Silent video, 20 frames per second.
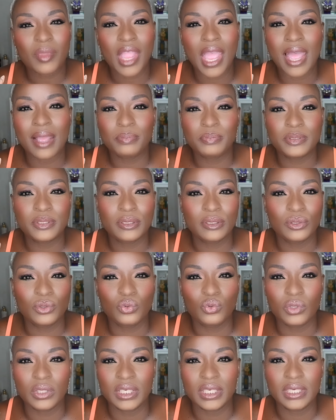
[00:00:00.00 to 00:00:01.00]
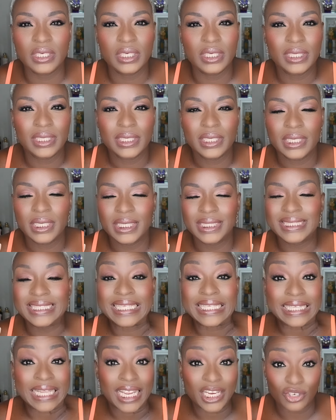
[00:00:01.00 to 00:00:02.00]
Absolutely
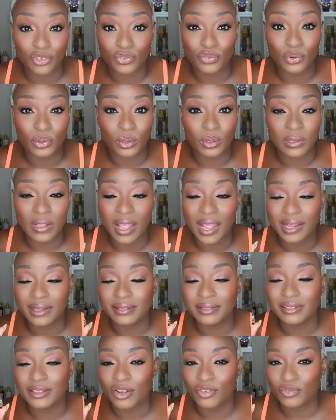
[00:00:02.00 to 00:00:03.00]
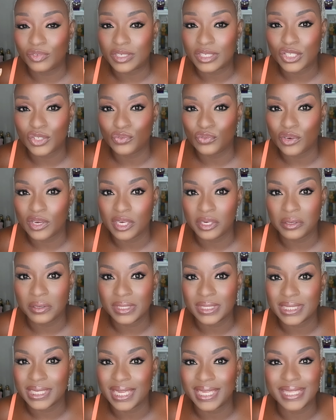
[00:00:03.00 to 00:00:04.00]
delightful. I love this
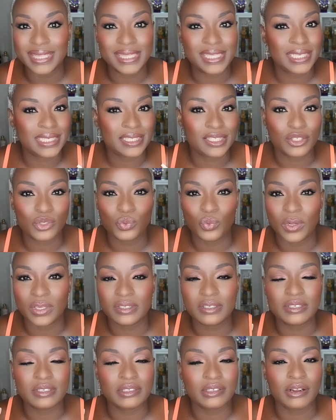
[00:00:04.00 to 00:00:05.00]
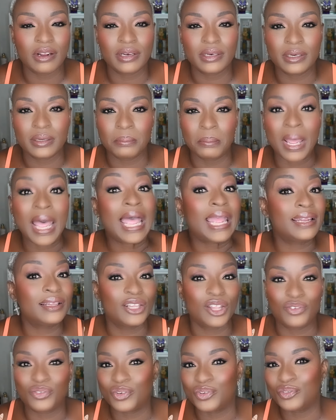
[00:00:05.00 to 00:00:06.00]
fragrance and this is what started my
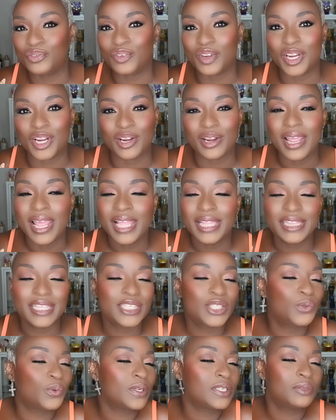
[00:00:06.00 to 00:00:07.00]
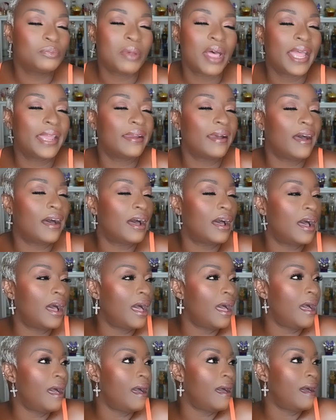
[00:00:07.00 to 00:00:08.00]
love affair. This was my
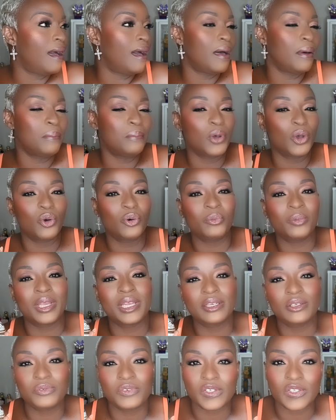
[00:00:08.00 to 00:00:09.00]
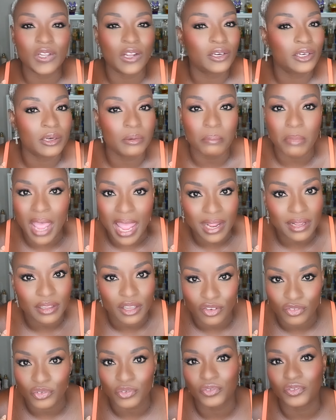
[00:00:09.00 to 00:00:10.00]
aha moment. Started my
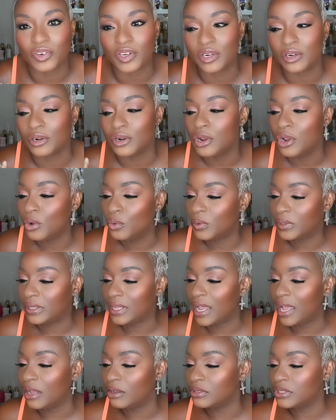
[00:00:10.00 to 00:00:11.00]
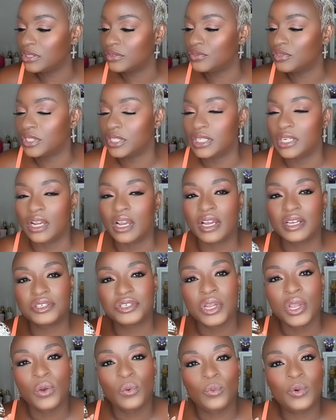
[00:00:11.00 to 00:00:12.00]
love affair with the House of Sillage.
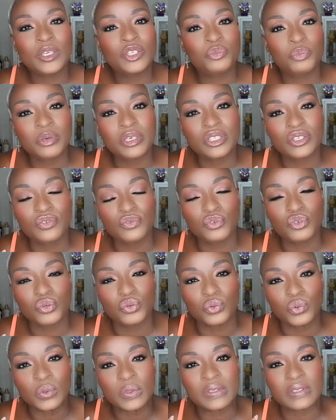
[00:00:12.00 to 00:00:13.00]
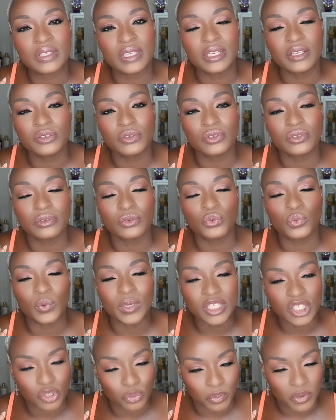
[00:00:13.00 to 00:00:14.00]
Whispers of Truth give
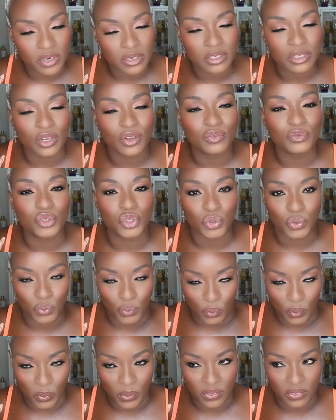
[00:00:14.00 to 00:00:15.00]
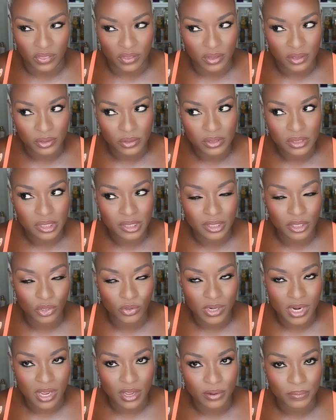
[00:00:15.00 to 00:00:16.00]
Whispers of Truth.
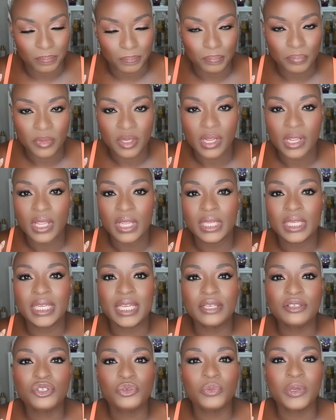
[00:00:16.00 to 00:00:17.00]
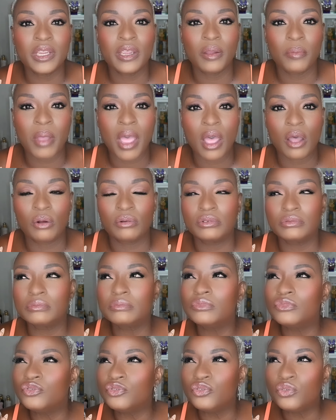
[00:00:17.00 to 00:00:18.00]
Slow down. Gives me
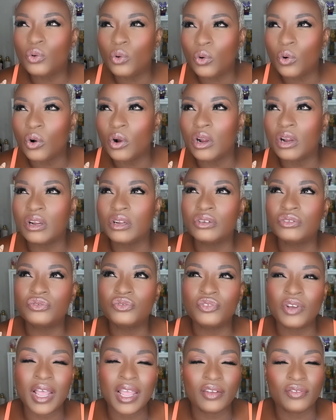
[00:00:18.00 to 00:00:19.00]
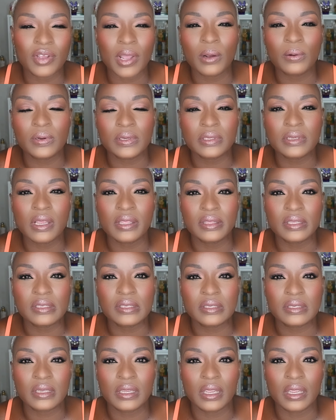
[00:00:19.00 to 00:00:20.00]
about 4 5 hours on the
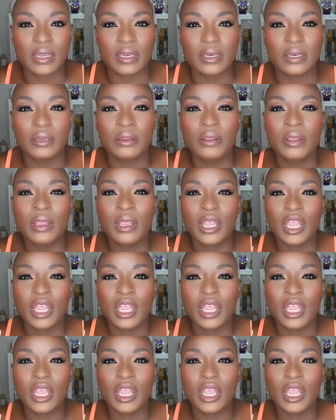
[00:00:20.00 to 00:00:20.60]
skin.